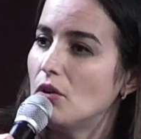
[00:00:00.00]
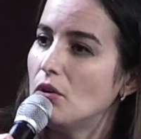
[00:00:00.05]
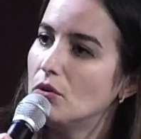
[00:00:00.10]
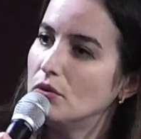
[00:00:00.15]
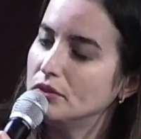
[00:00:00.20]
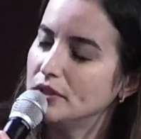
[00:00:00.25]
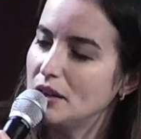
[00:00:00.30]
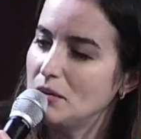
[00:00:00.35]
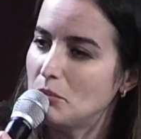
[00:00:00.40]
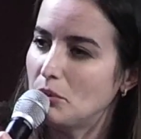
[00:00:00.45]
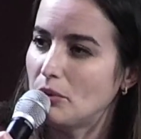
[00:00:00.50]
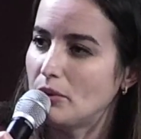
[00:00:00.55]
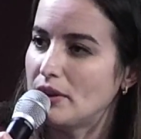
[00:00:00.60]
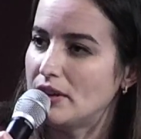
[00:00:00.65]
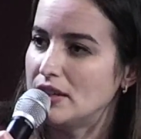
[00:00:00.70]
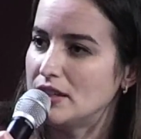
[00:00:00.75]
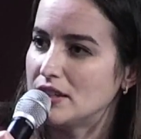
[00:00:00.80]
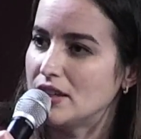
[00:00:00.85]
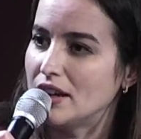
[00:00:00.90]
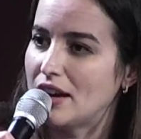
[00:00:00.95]
only
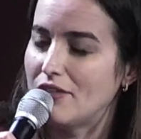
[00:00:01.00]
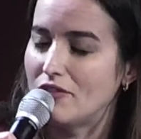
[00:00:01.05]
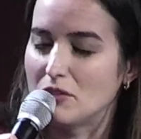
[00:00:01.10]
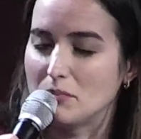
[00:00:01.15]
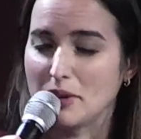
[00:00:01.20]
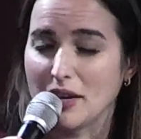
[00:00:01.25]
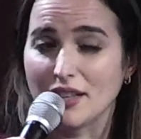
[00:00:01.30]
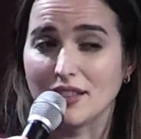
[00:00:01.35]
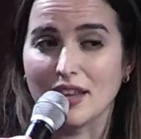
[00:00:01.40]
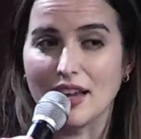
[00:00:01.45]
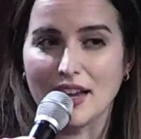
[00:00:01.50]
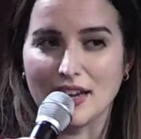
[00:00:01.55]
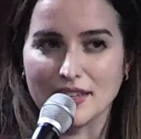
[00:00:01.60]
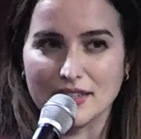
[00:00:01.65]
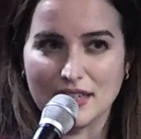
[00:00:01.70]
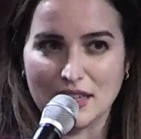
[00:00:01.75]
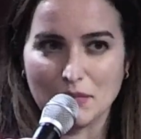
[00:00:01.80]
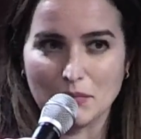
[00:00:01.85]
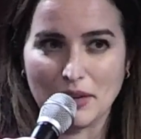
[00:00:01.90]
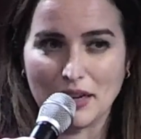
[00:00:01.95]
boys could ever be on the A
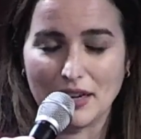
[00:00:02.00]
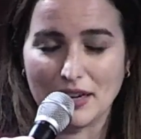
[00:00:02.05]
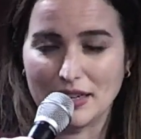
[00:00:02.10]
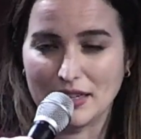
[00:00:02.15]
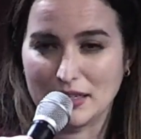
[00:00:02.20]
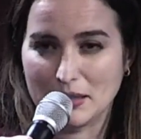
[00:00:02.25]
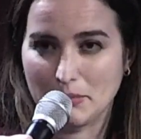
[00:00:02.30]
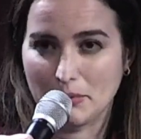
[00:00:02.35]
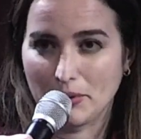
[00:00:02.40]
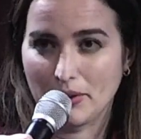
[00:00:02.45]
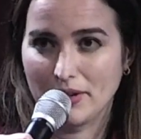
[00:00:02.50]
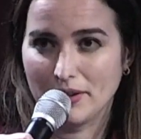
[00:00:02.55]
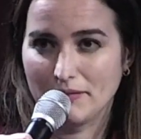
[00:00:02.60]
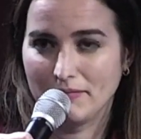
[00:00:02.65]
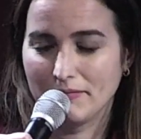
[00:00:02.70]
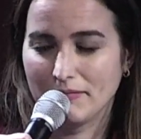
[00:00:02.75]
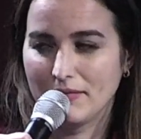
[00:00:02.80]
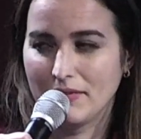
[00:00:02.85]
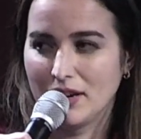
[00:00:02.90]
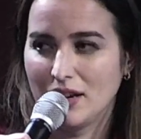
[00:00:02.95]
team in any
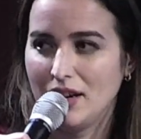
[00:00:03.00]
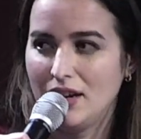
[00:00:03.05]
sport.